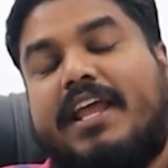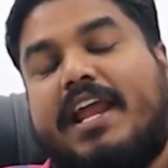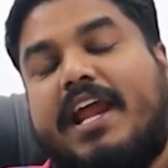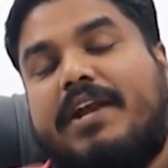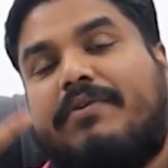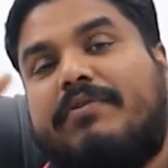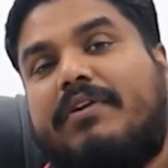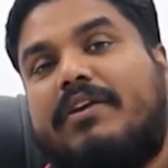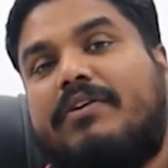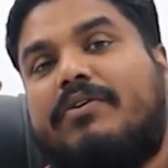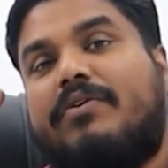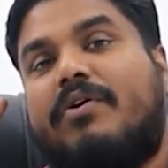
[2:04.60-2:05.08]

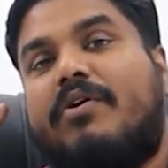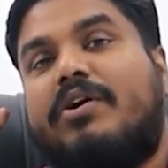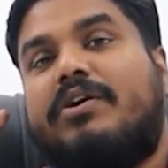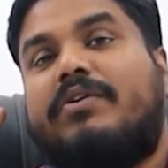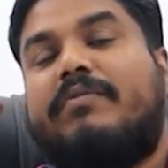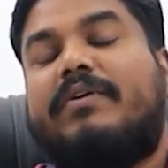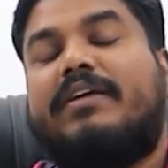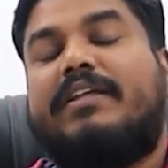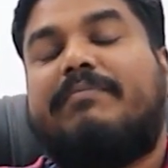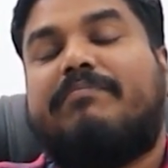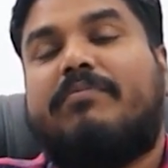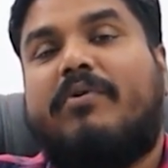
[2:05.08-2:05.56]
It will go
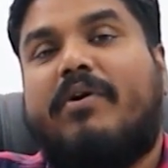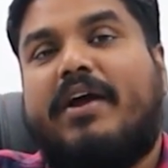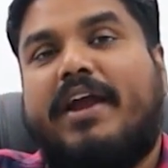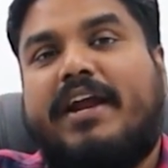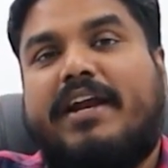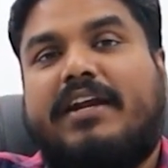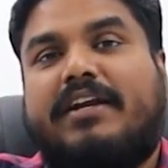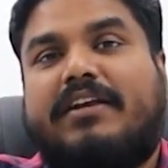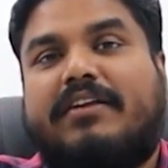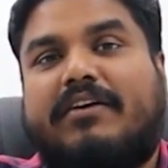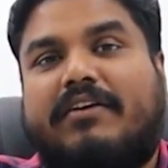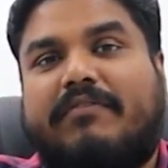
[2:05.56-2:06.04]
to a
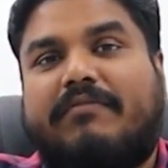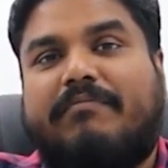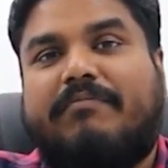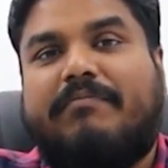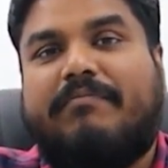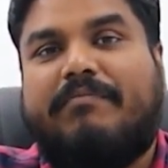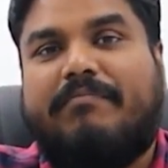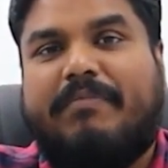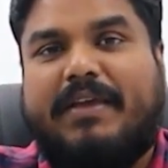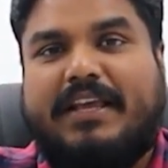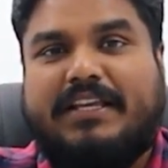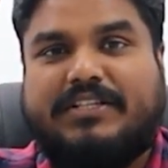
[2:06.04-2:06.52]
point
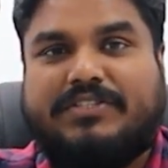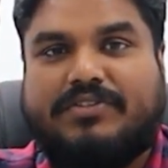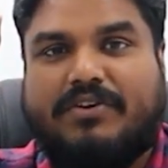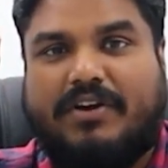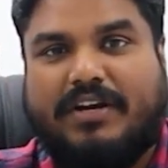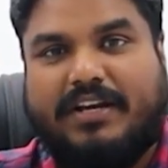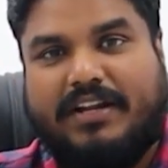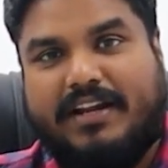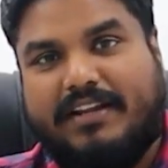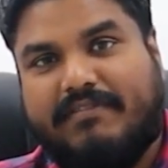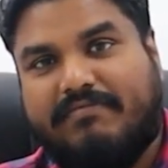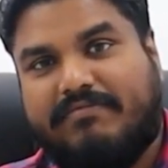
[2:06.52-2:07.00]
based
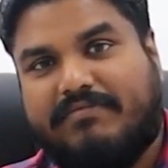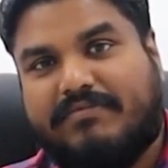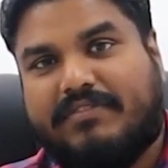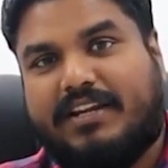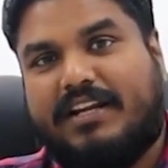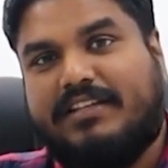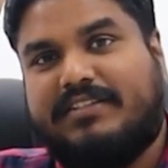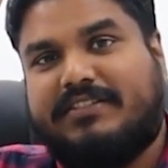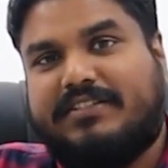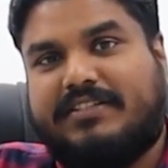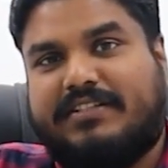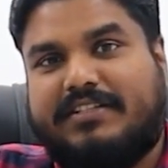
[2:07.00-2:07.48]
on your
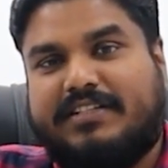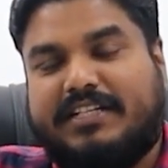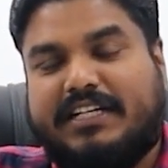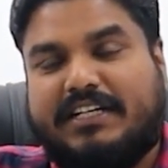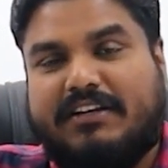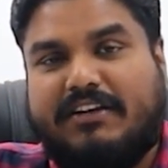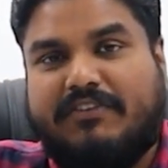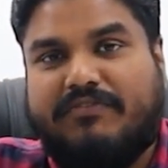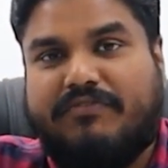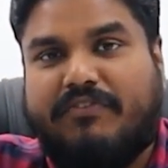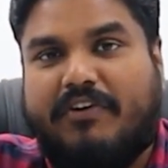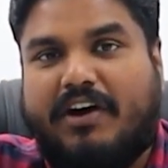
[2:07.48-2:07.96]
thrust,
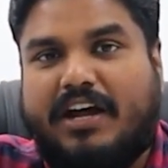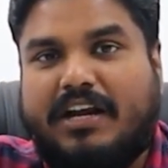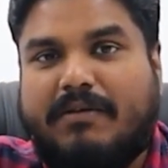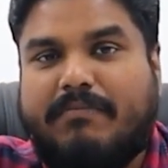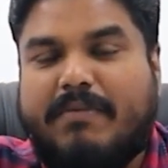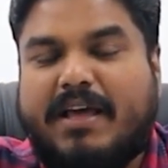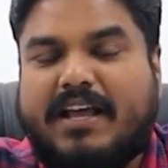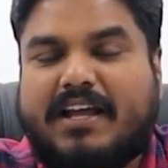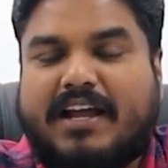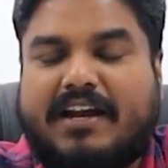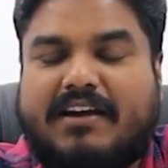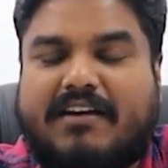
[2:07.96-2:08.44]
it will fall
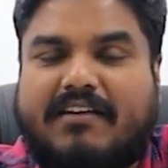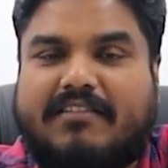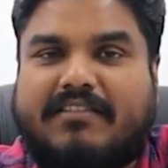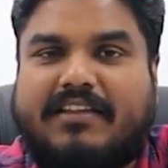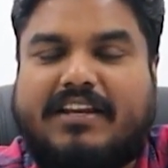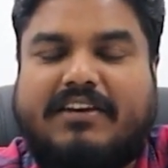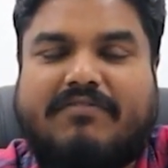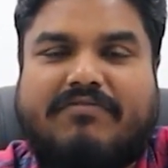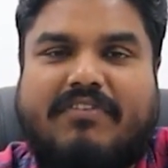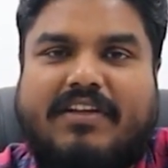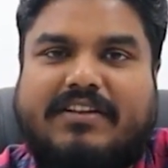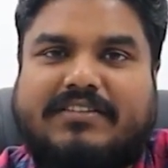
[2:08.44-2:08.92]
back under
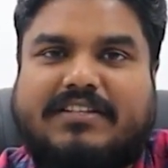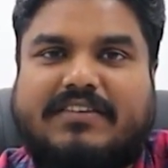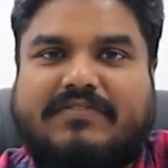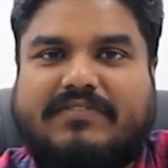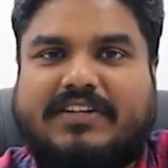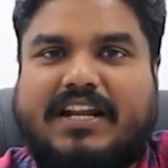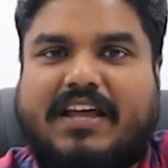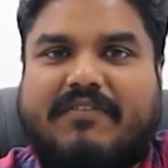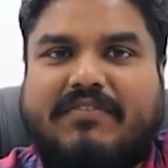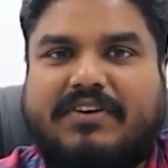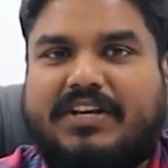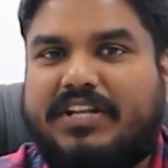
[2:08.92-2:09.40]
the influence of
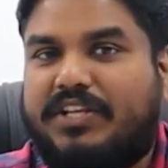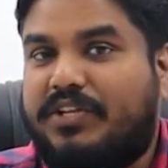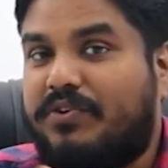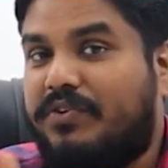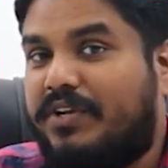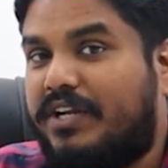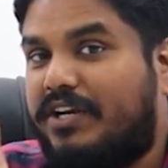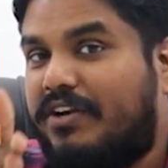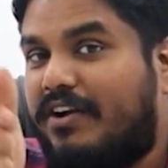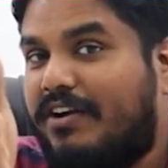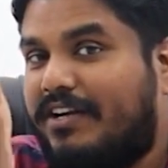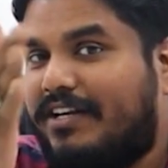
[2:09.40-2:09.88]
gravity. You
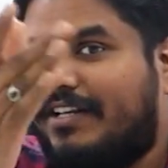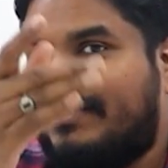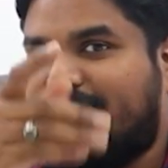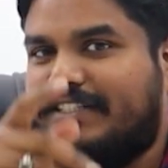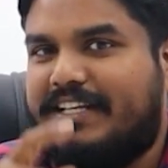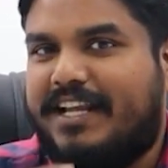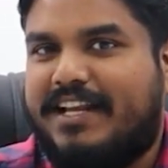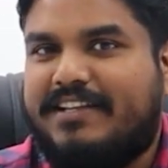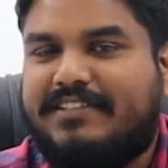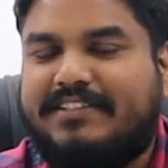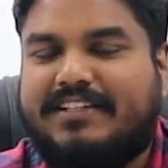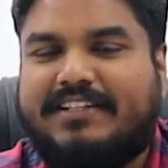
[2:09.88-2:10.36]
cannot
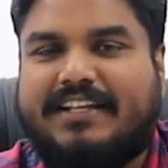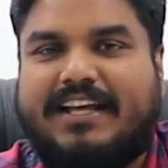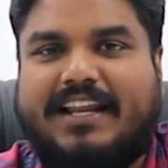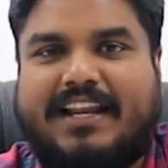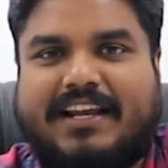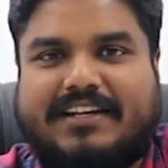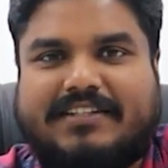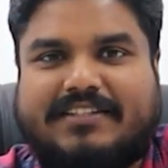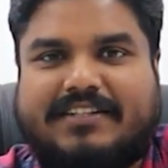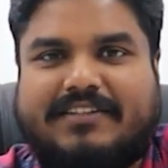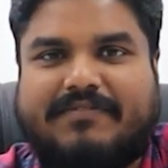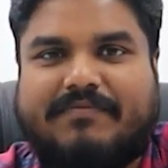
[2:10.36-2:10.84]
change the
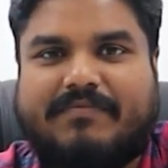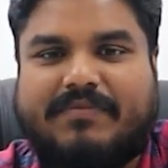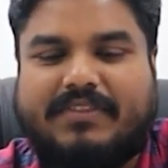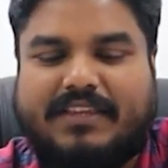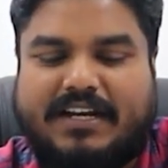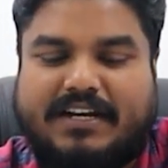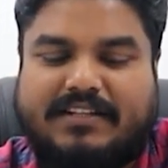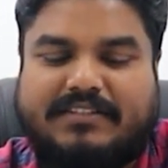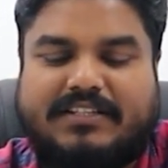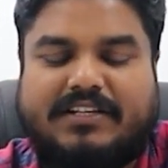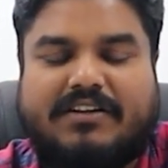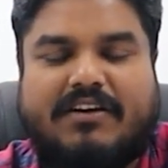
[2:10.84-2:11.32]
direction.
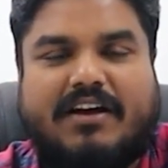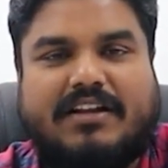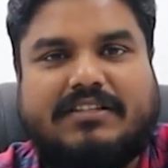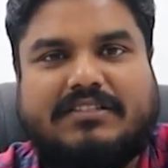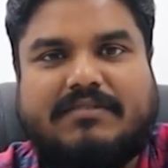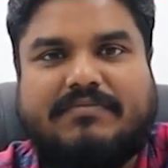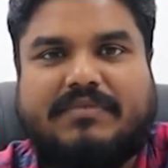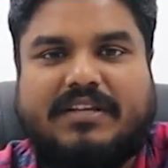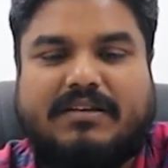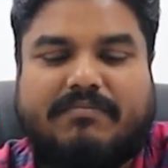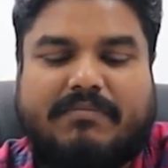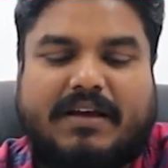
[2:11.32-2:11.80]
That is the
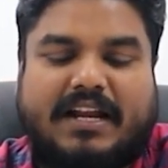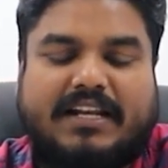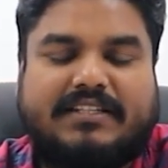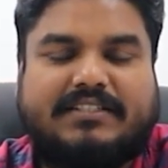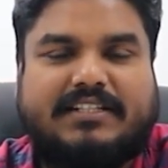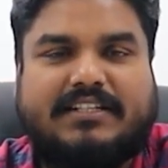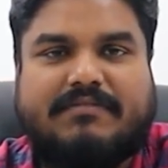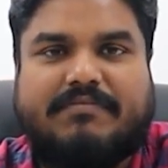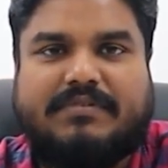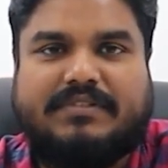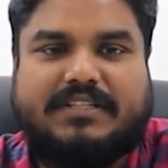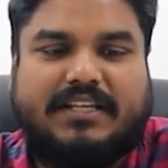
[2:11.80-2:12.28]
concept in
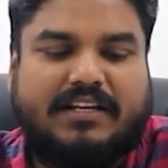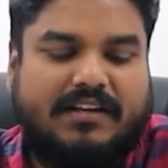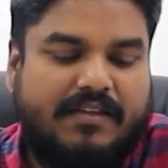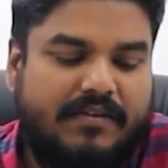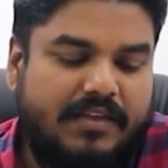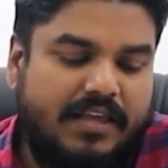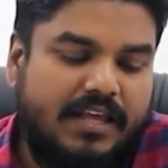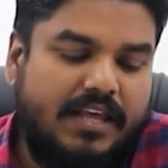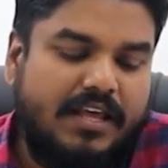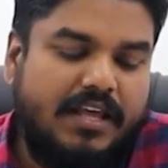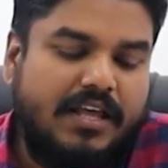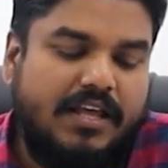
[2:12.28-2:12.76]
ballistic missile.
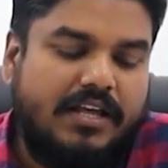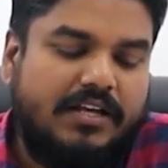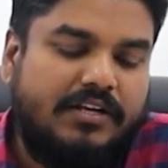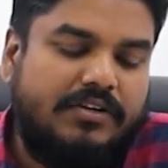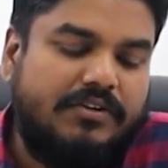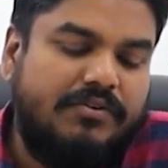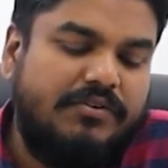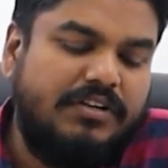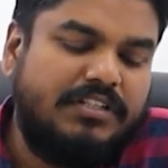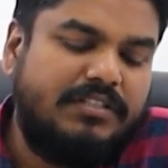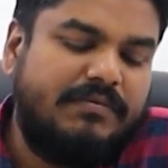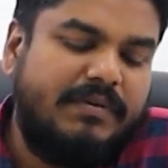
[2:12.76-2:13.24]

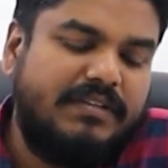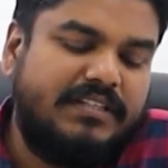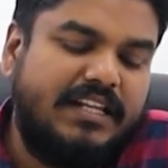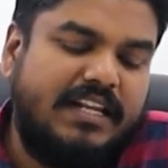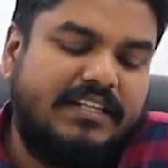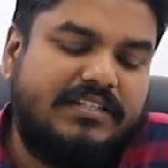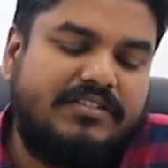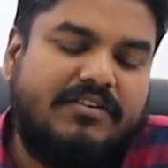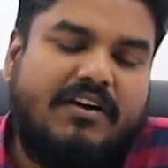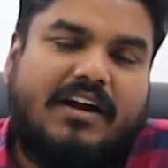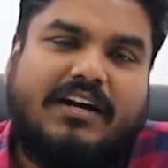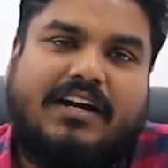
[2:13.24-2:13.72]
Cruise missile
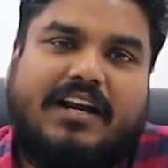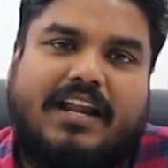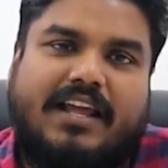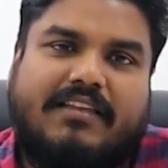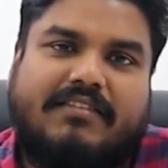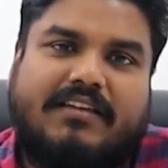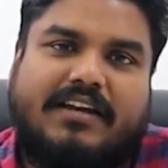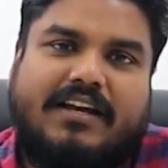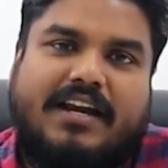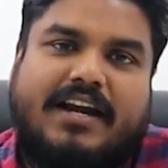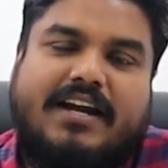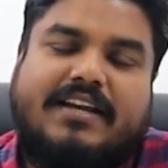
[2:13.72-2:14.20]
is not
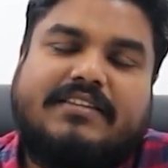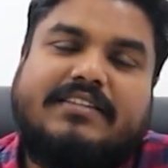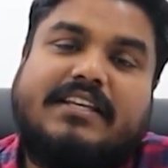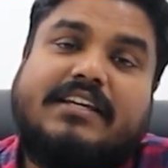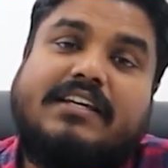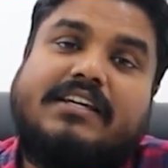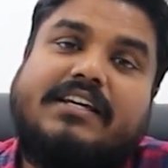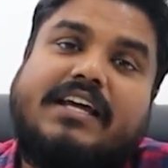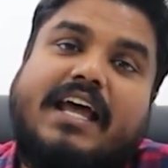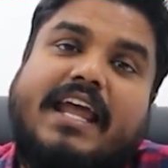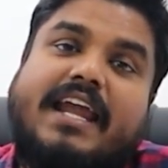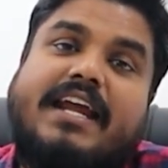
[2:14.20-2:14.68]
like that. It is
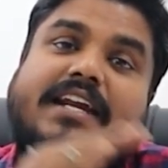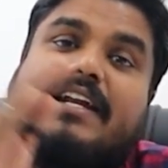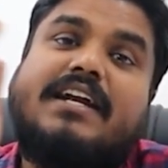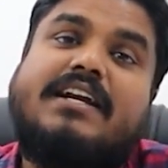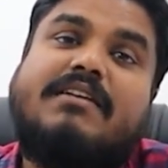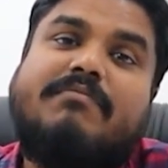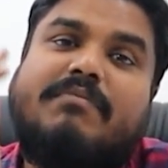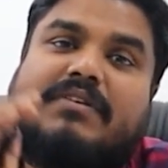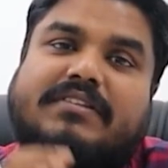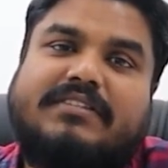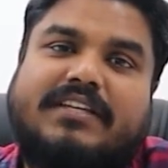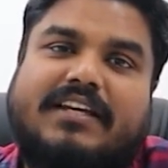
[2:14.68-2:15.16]
a
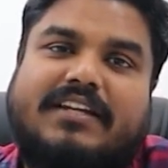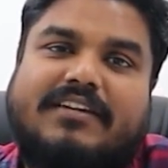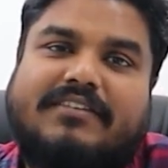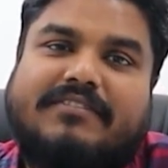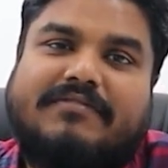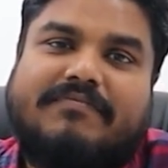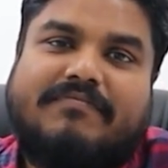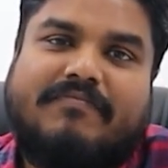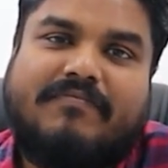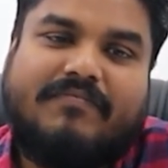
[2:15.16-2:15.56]
guided missile.